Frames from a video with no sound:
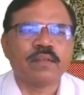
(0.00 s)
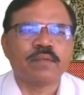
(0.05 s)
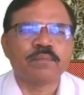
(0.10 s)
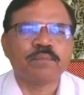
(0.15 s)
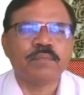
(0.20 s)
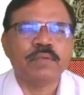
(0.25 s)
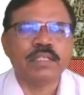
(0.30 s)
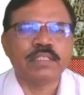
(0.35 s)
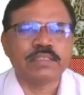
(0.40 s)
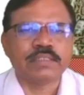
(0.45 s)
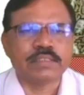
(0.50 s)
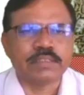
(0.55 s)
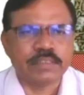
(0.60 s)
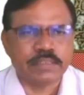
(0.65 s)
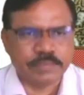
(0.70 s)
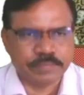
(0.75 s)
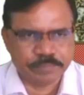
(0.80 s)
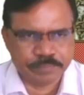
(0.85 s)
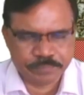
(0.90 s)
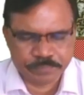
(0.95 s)
plus C.
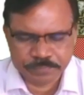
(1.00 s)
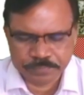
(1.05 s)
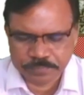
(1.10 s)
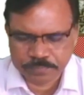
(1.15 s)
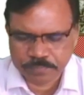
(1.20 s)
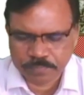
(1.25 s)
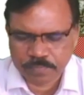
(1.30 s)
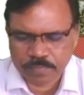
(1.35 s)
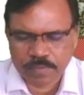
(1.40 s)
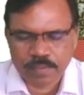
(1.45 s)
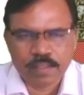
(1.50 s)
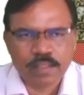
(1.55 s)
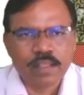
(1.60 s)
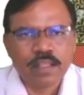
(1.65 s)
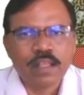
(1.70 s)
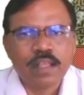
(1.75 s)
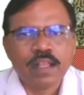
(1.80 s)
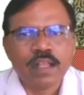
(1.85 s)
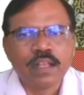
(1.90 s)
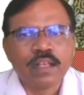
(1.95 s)

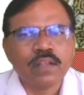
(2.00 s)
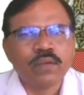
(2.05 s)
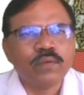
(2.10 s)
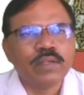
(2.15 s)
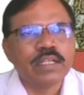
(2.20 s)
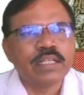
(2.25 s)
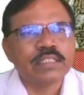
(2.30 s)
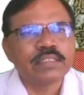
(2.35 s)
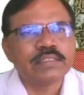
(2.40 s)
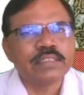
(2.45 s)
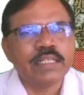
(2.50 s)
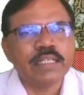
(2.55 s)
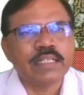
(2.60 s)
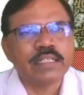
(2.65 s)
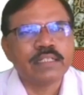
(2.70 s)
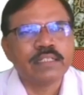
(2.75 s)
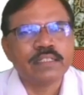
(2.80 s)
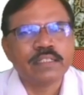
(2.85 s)
Now let us take